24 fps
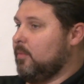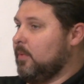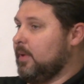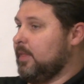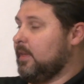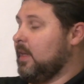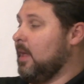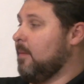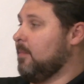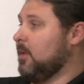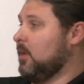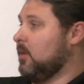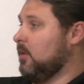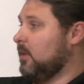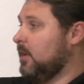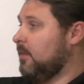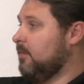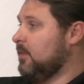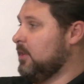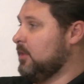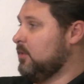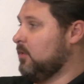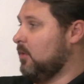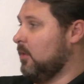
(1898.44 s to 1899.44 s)
chemical
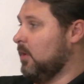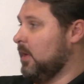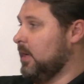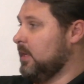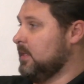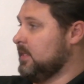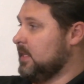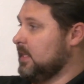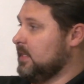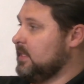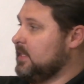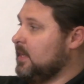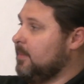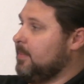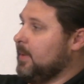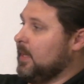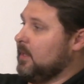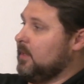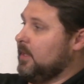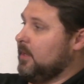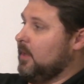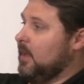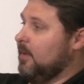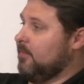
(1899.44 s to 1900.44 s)
inventory is that
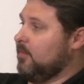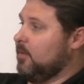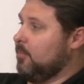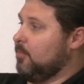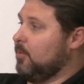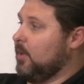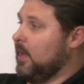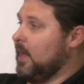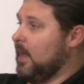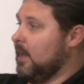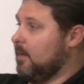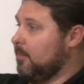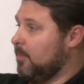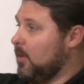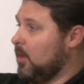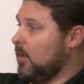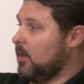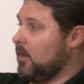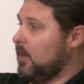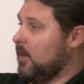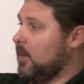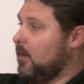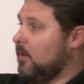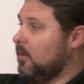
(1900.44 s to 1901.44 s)
typically you have to print out a
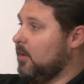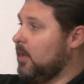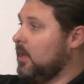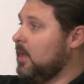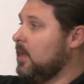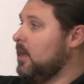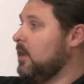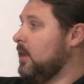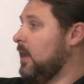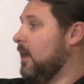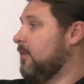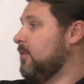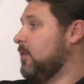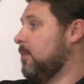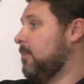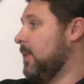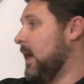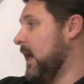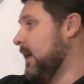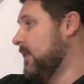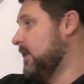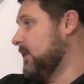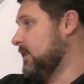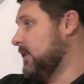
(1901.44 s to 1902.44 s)
barcode, you have to
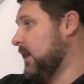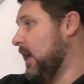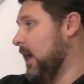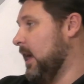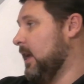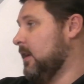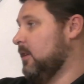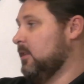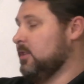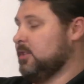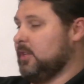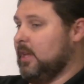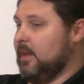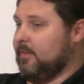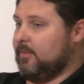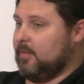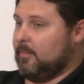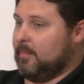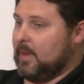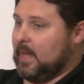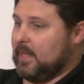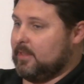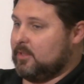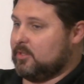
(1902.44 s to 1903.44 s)
buy the scanners, you have
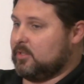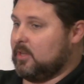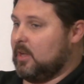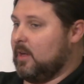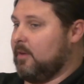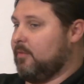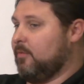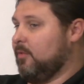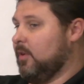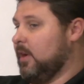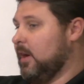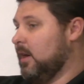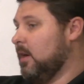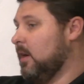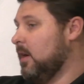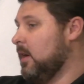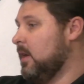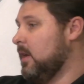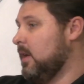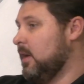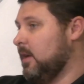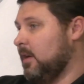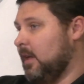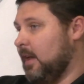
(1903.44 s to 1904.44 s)
to buy the software,
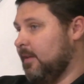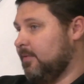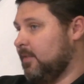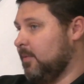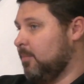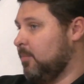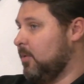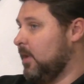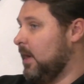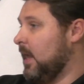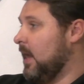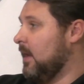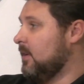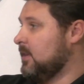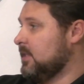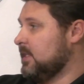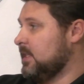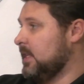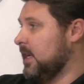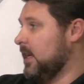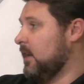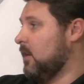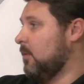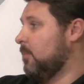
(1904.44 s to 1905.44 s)
you have to print out a
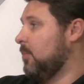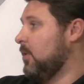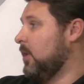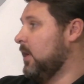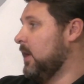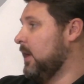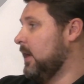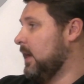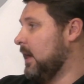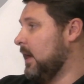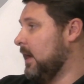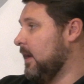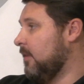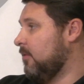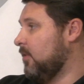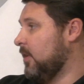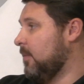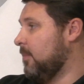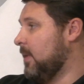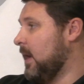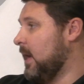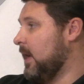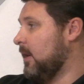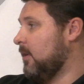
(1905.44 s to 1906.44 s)
sticker, put it on
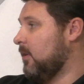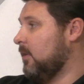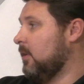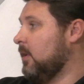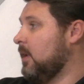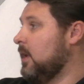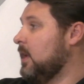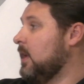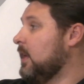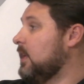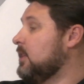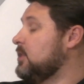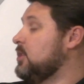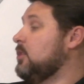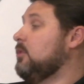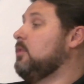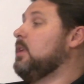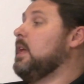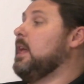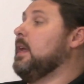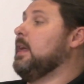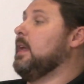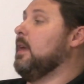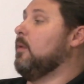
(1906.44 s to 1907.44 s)
every bottle, because you
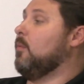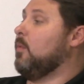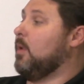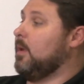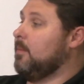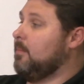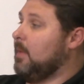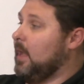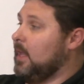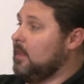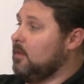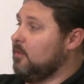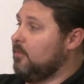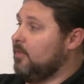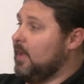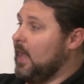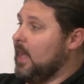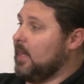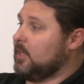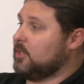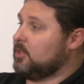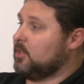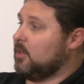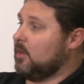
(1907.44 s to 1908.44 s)
can't get one
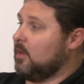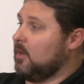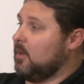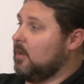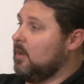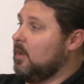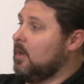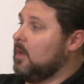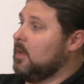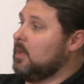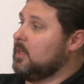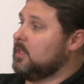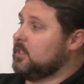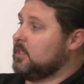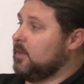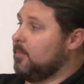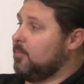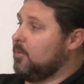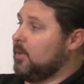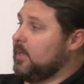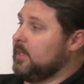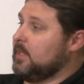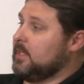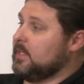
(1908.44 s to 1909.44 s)
manufacturer to
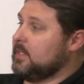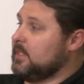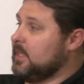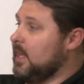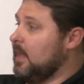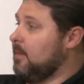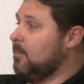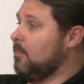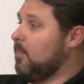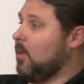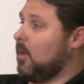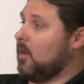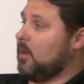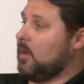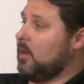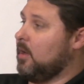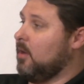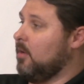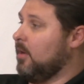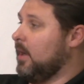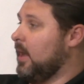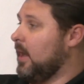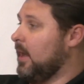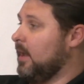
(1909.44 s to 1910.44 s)
print the same
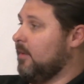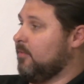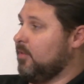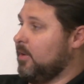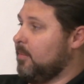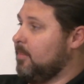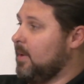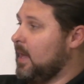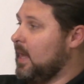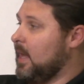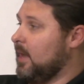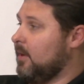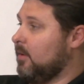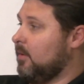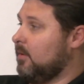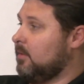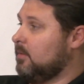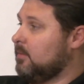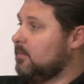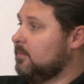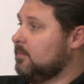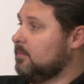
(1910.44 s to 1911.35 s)
barcode on every bottle.